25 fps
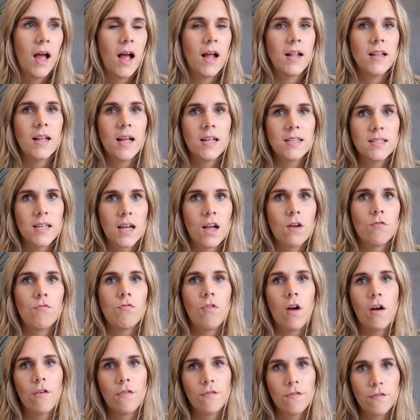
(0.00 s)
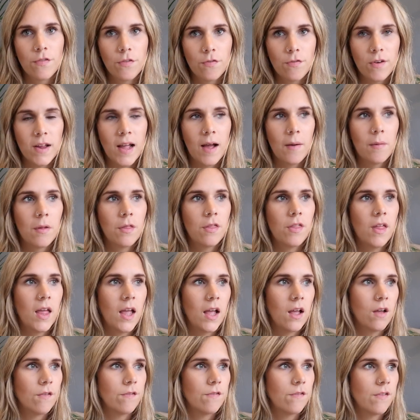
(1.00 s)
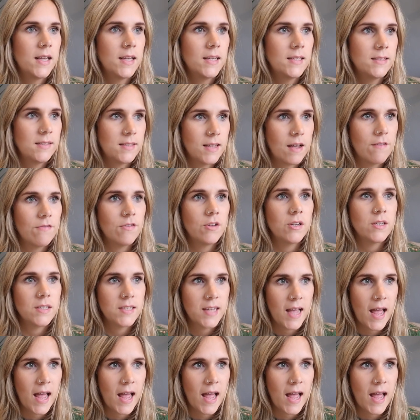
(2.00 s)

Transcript: And that's like a rough 3-hour thing of 7,